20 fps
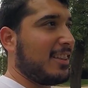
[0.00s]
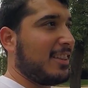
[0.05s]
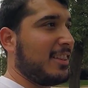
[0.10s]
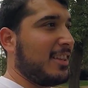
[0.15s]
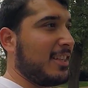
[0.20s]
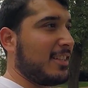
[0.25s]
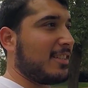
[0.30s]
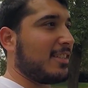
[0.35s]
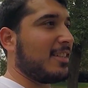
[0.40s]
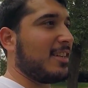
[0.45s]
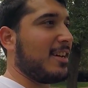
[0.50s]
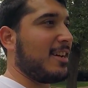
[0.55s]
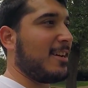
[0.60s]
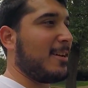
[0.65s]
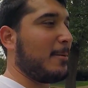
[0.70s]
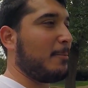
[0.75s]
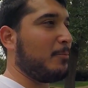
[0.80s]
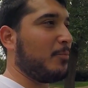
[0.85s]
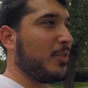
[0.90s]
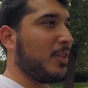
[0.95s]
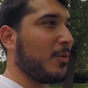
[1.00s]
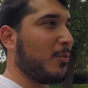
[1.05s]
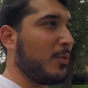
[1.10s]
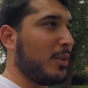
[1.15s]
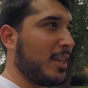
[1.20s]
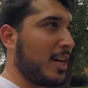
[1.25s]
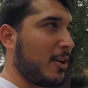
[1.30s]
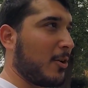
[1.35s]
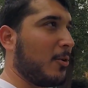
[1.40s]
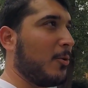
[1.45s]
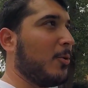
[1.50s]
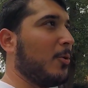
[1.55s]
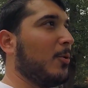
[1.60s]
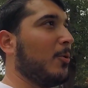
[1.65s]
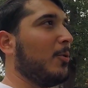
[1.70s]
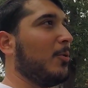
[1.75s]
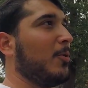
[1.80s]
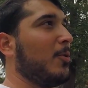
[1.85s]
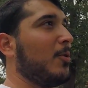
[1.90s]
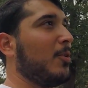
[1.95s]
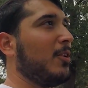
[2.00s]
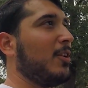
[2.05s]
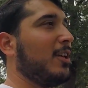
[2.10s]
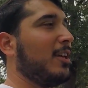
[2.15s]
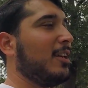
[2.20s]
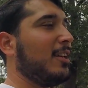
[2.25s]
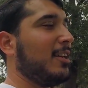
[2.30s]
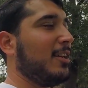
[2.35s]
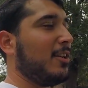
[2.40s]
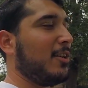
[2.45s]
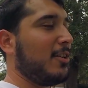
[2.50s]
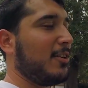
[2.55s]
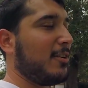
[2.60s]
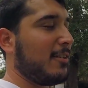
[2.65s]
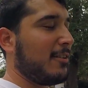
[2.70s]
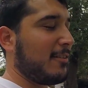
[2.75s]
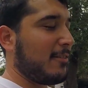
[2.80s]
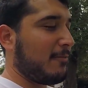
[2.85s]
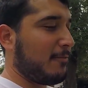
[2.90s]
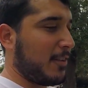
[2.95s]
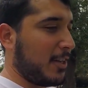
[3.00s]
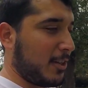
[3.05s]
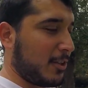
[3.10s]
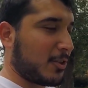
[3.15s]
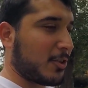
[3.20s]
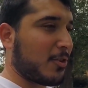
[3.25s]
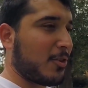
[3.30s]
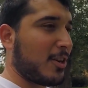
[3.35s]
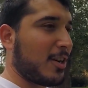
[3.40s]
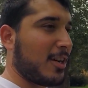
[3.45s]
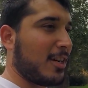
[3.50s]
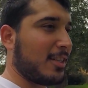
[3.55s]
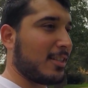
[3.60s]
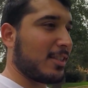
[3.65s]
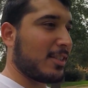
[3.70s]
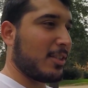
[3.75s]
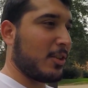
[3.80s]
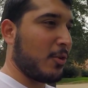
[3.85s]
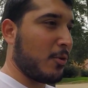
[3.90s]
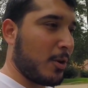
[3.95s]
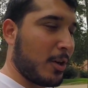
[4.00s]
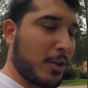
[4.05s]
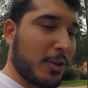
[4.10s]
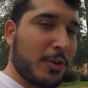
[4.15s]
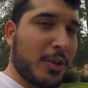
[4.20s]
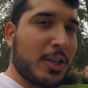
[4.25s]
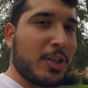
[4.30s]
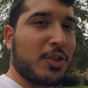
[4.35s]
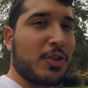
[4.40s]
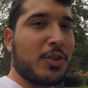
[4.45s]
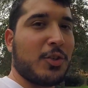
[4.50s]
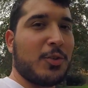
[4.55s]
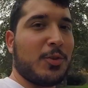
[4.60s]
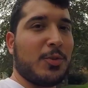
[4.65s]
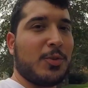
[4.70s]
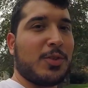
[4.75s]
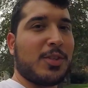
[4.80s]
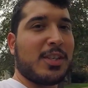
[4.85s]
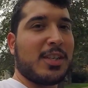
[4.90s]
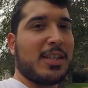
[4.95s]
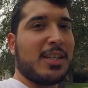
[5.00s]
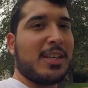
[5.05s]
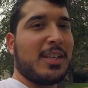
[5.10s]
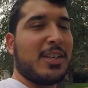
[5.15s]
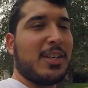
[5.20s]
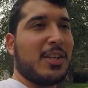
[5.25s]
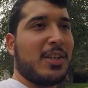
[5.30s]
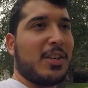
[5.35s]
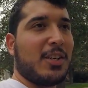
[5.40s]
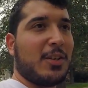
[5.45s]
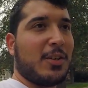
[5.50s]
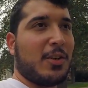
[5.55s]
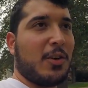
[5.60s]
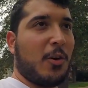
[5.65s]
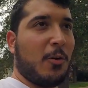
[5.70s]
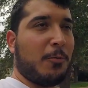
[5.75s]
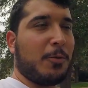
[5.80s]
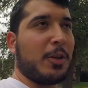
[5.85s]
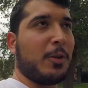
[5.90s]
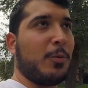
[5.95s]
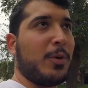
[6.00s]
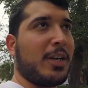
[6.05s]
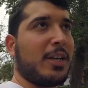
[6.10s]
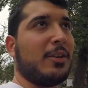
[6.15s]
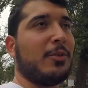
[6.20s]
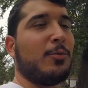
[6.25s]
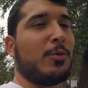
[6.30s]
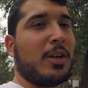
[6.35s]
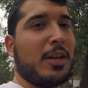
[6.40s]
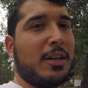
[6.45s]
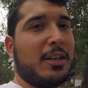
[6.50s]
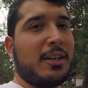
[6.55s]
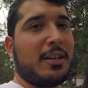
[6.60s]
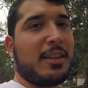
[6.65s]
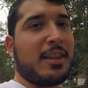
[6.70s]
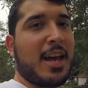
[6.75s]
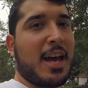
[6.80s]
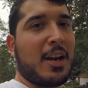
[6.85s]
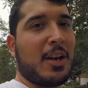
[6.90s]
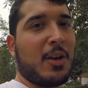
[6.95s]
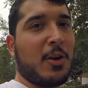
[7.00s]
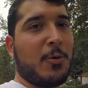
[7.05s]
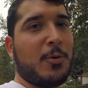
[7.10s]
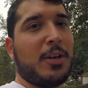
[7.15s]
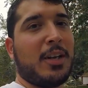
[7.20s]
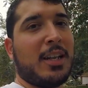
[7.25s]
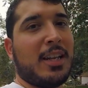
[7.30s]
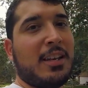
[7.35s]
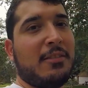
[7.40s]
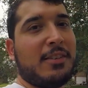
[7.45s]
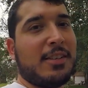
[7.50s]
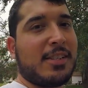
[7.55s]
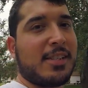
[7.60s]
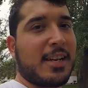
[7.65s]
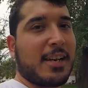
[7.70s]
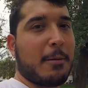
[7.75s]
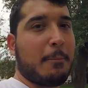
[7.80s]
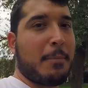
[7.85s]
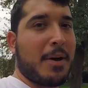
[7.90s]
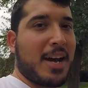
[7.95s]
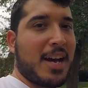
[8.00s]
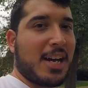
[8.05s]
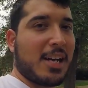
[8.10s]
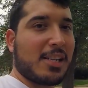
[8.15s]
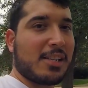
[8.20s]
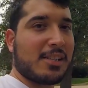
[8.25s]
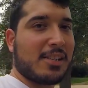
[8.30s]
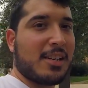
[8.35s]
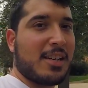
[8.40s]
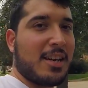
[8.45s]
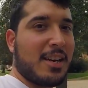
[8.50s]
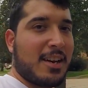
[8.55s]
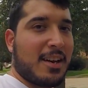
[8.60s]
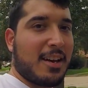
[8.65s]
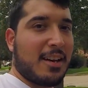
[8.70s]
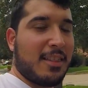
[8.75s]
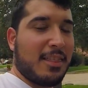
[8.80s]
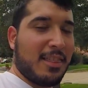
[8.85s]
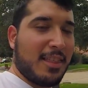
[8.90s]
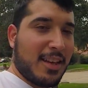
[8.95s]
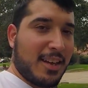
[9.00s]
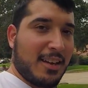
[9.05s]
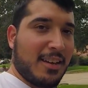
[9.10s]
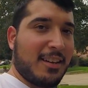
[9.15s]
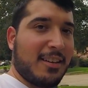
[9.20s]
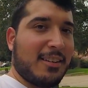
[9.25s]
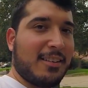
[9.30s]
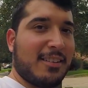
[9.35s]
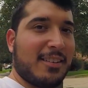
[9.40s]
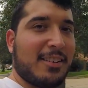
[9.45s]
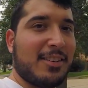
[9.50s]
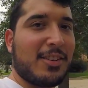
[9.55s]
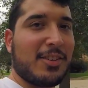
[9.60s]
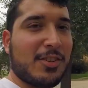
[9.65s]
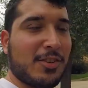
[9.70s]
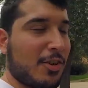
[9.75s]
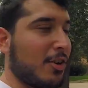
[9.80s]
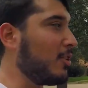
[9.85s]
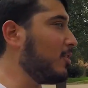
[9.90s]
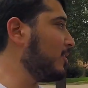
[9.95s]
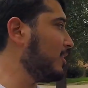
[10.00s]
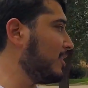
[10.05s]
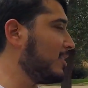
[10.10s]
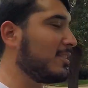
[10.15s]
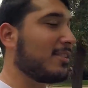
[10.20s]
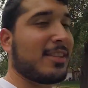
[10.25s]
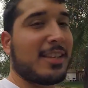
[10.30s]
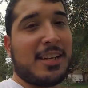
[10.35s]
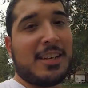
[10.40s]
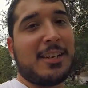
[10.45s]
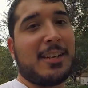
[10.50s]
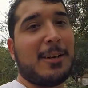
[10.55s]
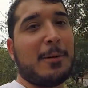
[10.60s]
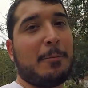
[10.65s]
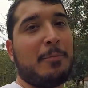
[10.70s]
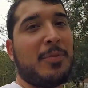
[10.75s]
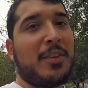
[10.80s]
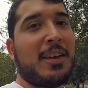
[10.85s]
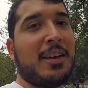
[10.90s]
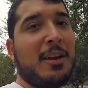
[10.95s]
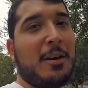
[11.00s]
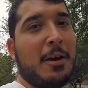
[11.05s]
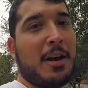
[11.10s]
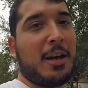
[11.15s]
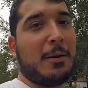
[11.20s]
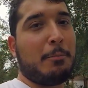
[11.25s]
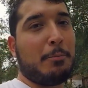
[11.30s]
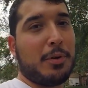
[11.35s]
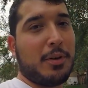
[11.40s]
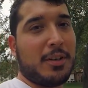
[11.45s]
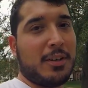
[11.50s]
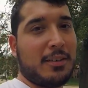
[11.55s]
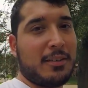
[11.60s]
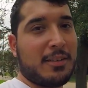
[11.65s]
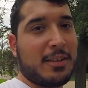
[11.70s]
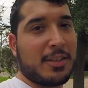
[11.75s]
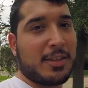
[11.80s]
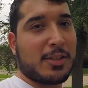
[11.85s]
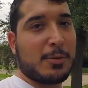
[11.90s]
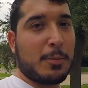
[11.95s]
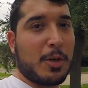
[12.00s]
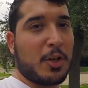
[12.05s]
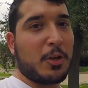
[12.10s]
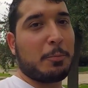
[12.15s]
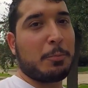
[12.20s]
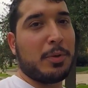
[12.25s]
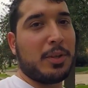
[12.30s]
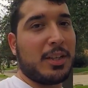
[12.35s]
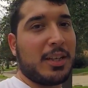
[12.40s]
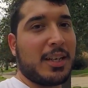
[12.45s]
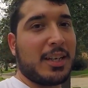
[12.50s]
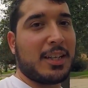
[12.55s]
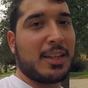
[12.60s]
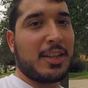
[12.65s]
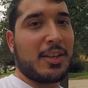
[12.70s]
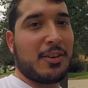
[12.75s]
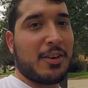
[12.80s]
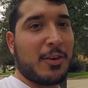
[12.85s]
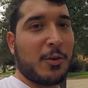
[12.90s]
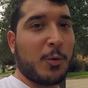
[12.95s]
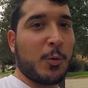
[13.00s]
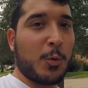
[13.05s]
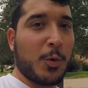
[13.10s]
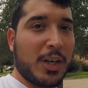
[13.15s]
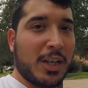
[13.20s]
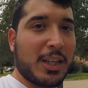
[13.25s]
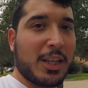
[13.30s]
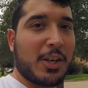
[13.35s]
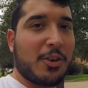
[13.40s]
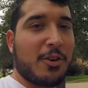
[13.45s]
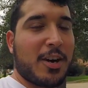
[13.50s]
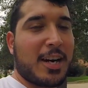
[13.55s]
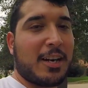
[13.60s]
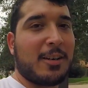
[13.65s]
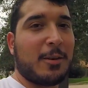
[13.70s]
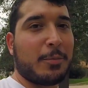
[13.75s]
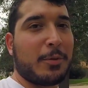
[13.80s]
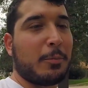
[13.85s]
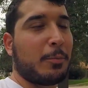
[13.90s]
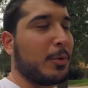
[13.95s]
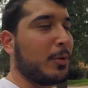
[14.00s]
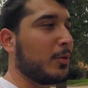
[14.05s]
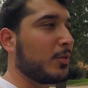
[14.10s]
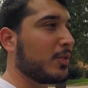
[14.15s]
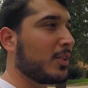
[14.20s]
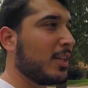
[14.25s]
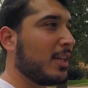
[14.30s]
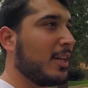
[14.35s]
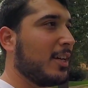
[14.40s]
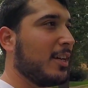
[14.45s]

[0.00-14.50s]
this time, without a hole, fingers crossed, no other issues, hopefully we can run that low 11-second pass and then turn this thing up and put a smaller pulley in there and really crank up the boost.